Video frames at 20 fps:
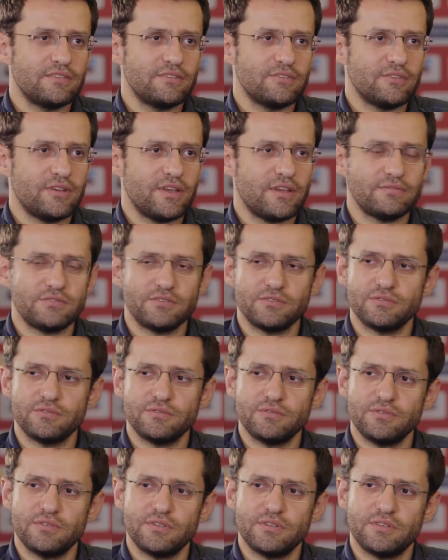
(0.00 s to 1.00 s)
you have to
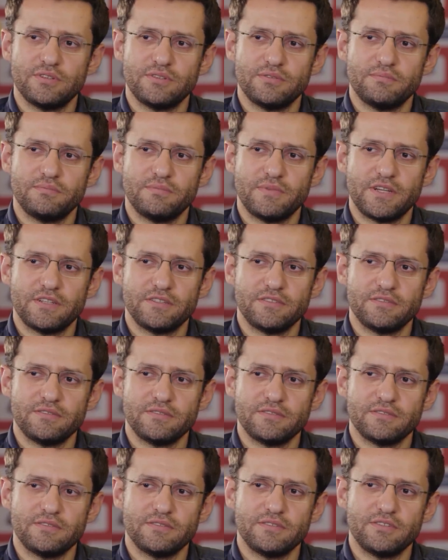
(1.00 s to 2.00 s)
uh, and
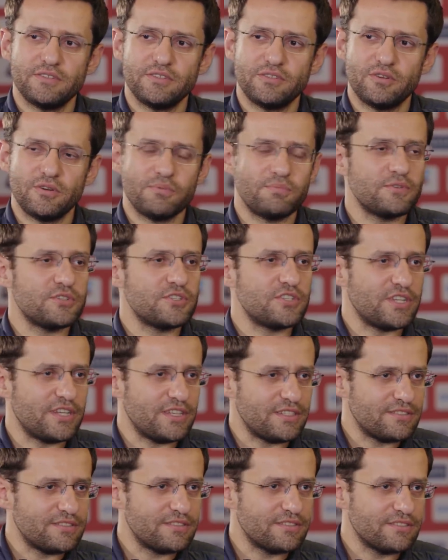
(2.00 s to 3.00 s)
you know
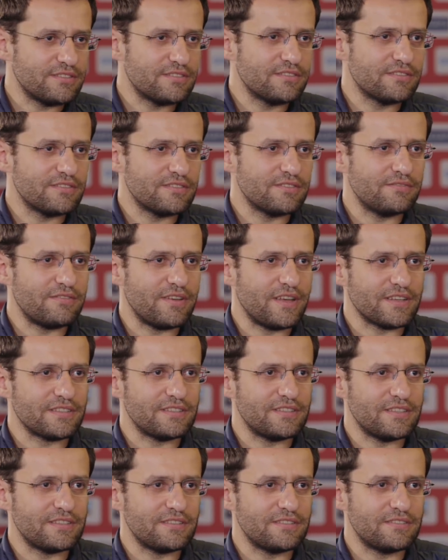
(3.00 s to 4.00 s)
appreciate the
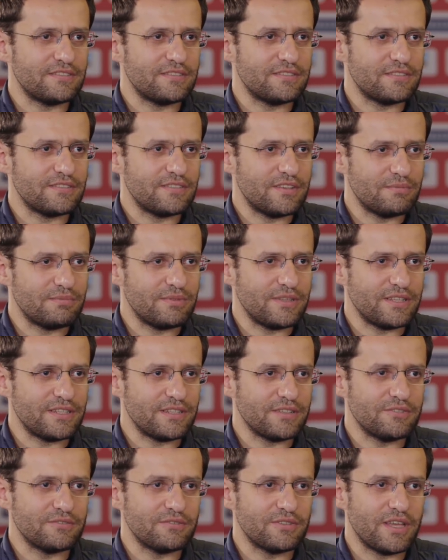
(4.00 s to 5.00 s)
fact that he played
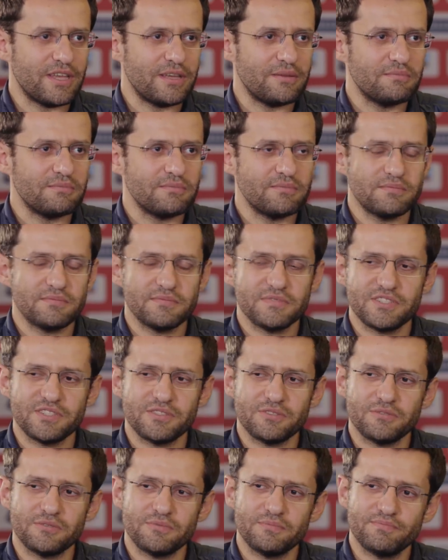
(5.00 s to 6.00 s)
a good game.
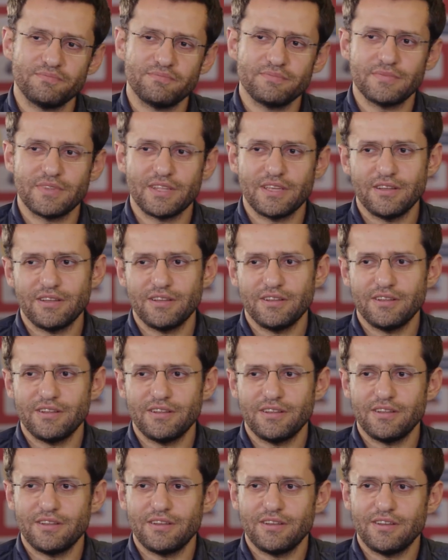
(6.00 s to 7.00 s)
So,
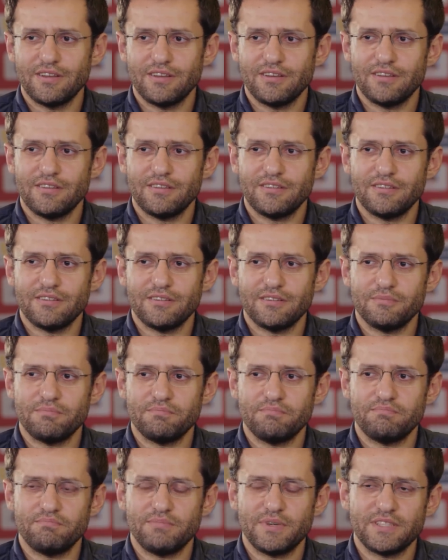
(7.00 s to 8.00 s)
uh,
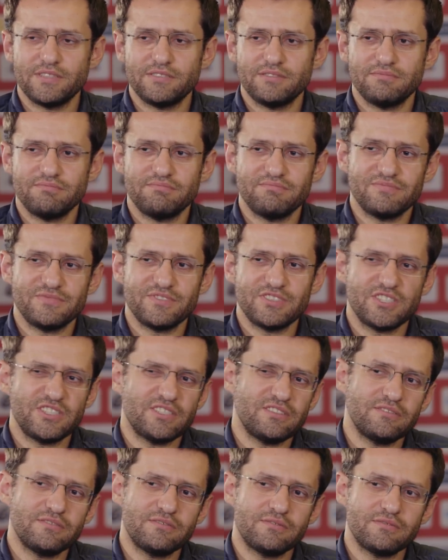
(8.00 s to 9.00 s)
but
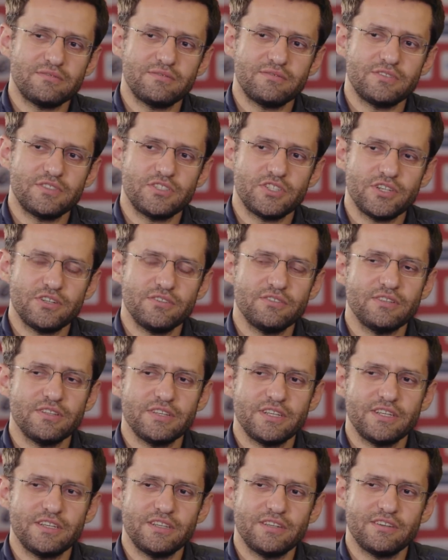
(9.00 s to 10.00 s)

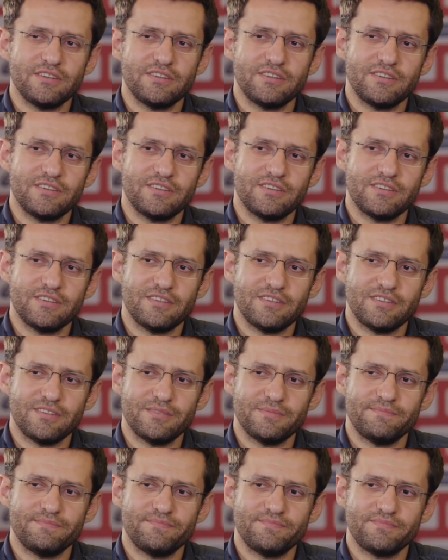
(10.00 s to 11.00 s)
generally,
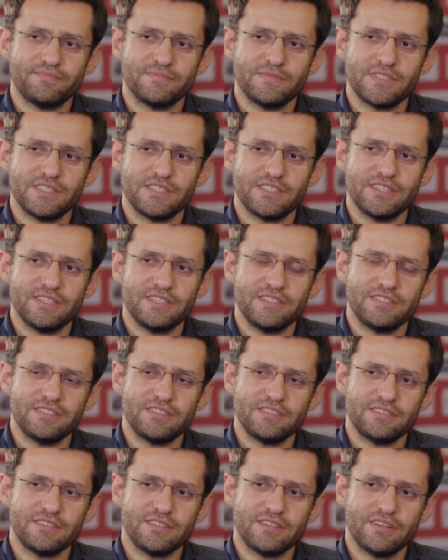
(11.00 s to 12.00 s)
uh,
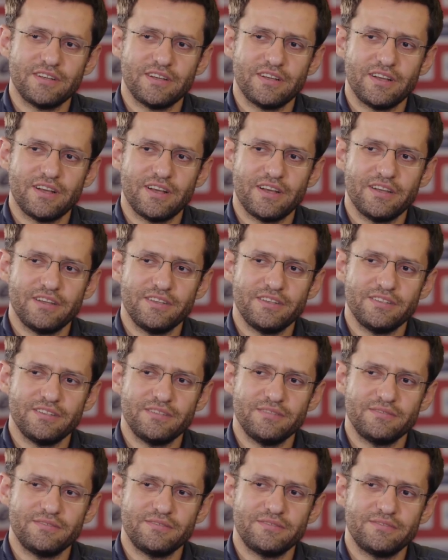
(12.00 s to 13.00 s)
since
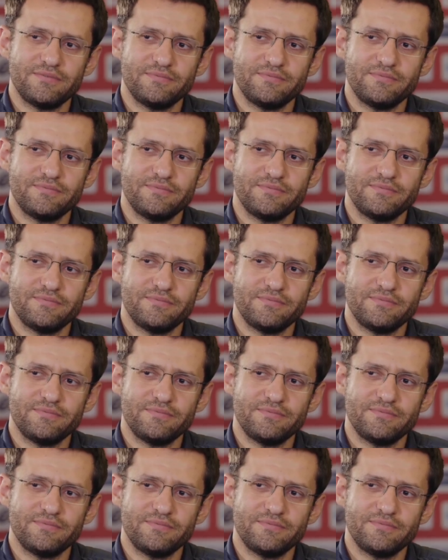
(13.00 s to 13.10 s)
I